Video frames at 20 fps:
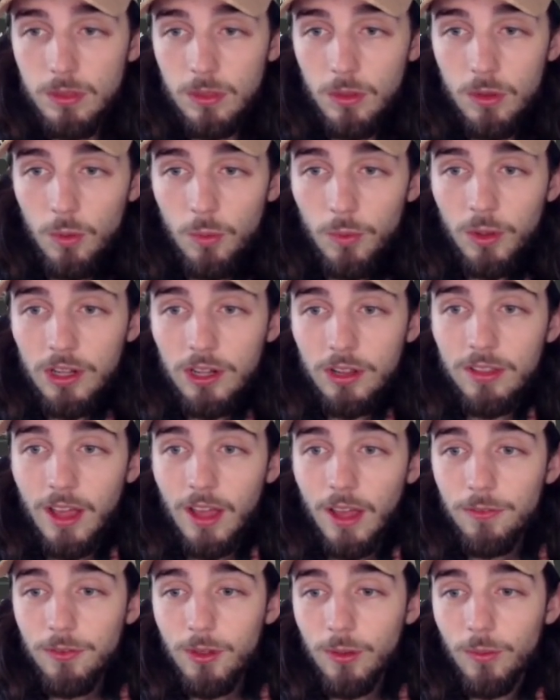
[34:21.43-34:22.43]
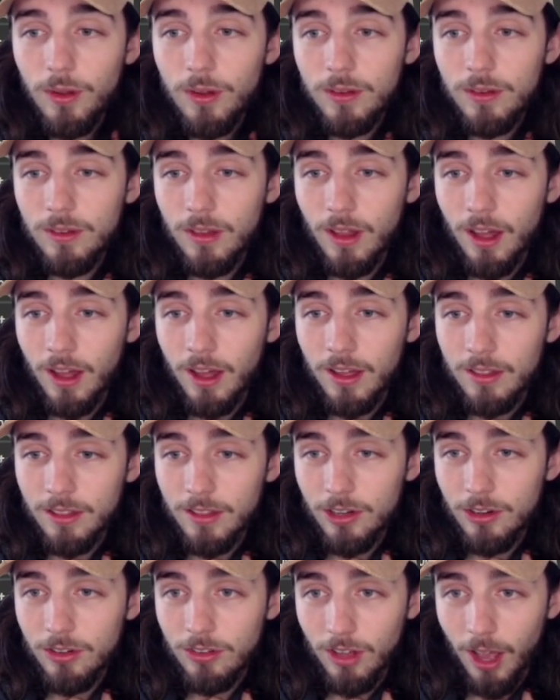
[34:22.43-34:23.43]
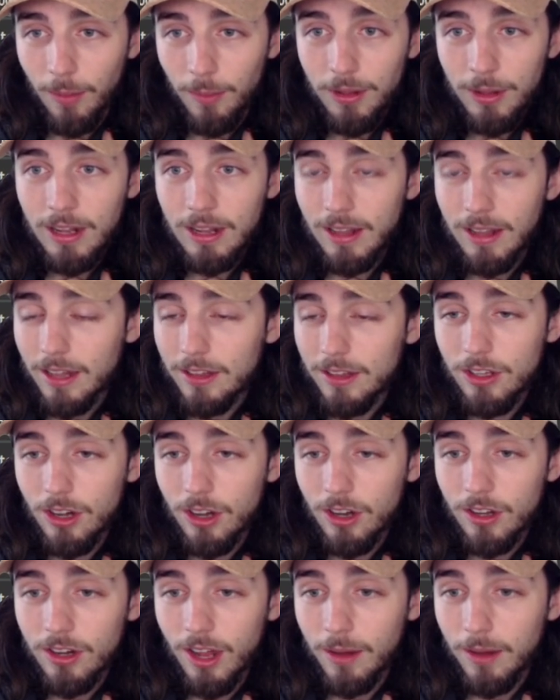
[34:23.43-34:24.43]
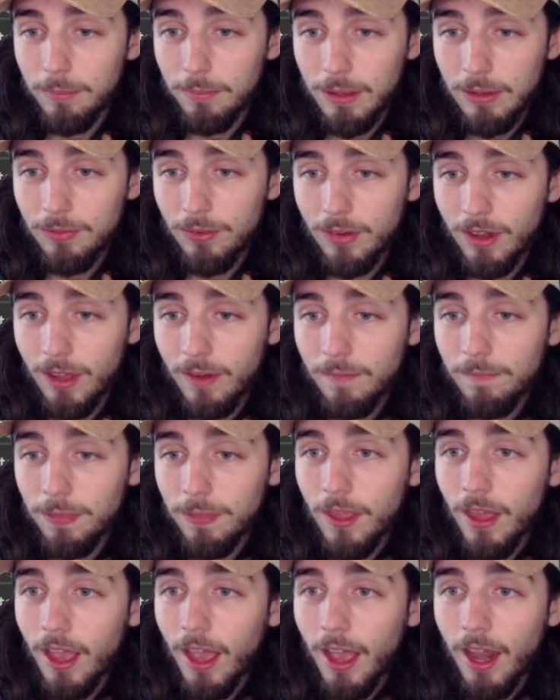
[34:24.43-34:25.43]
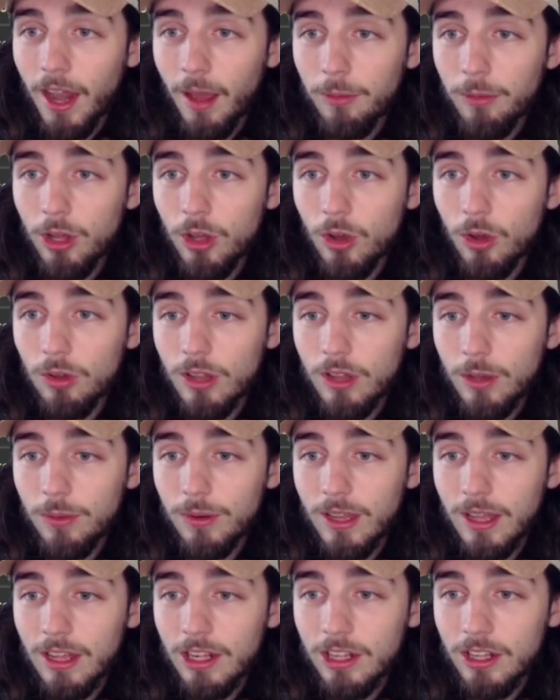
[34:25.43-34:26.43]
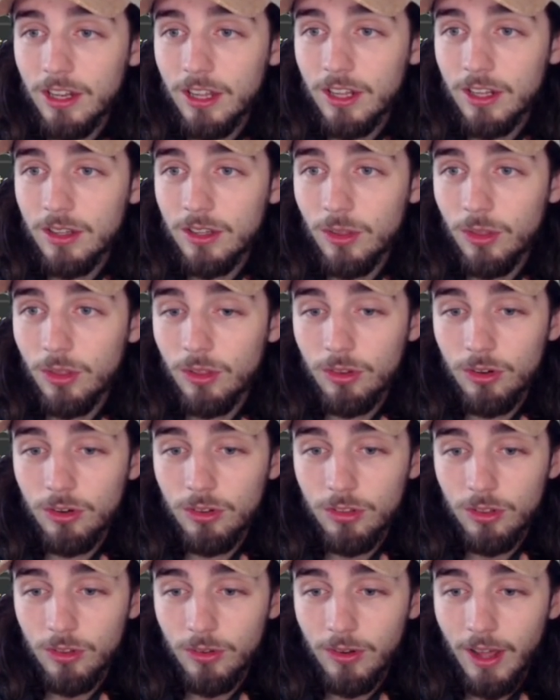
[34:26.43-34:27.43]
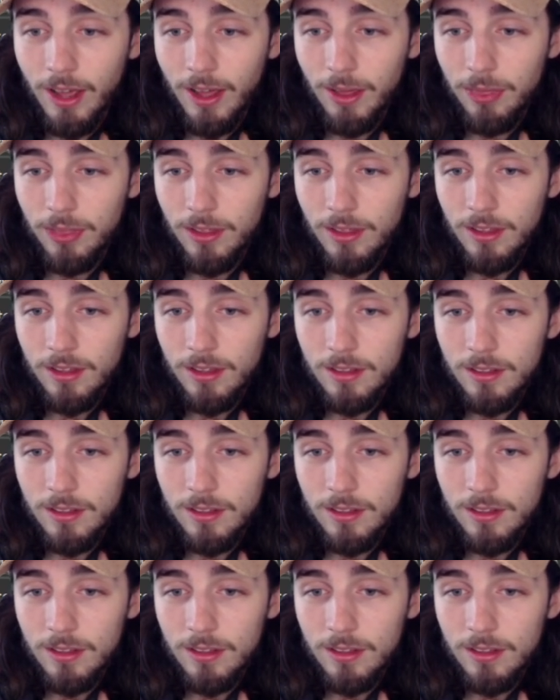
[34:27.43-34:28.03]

which is definitely what is interesting. I'm going to let the Arcanine be for now, and I'm going to go Liquidation into this Ursa Luna, I think.